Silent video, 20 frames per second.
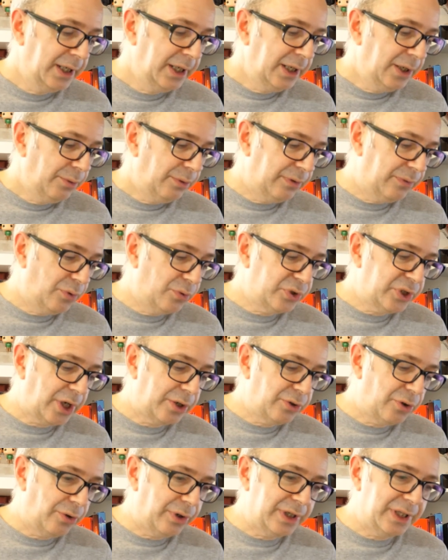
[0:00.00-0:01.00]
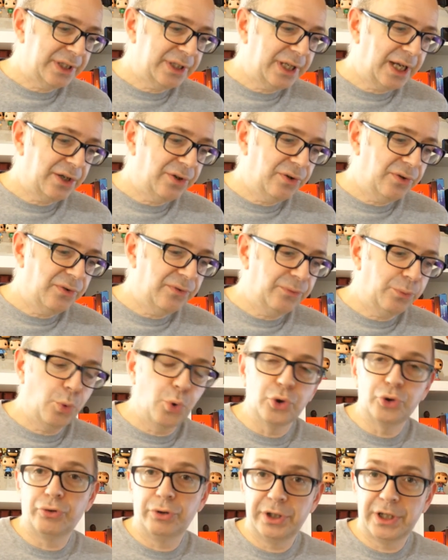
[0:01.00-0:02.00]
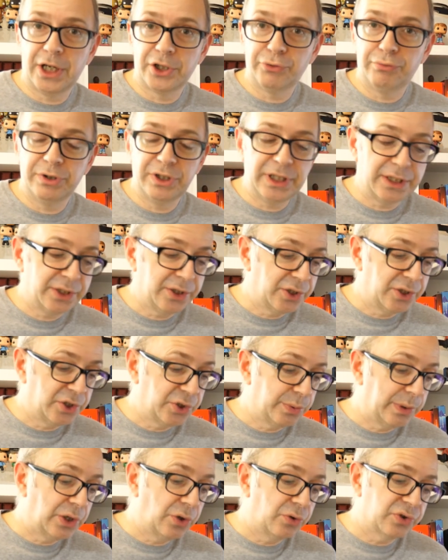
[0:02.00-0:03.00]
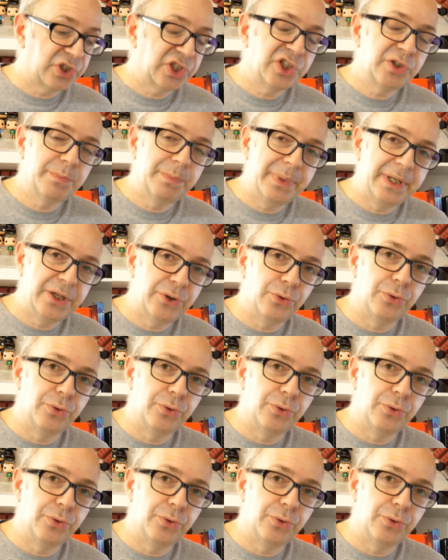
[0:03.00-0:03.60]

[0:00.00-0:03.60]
We've also got, instead of water and dust resistance, we've got spill